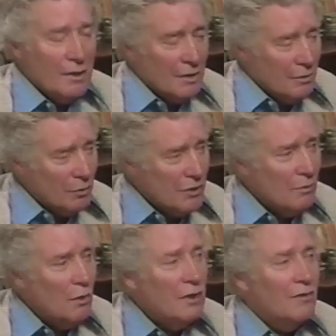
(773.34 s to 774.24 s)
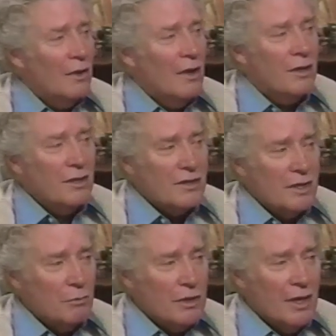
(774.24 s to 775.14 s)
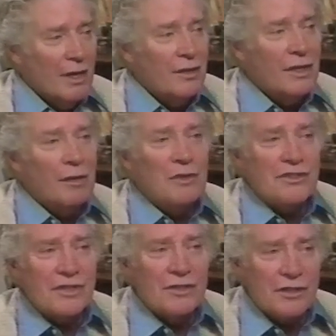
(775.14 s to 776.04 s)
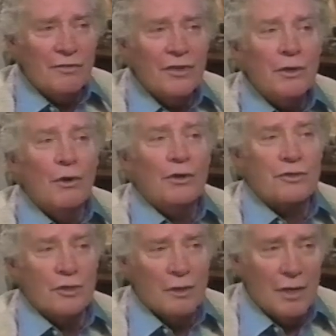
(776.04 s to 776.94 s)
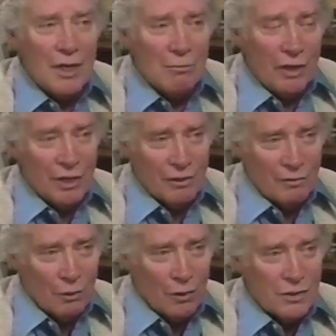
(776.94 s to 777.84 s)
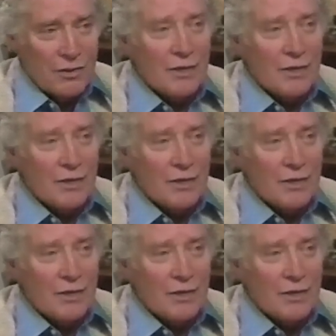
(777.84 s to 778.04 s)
It did. It was a wonderful audience, and we had the NBC Symphony Orchestra playing for us.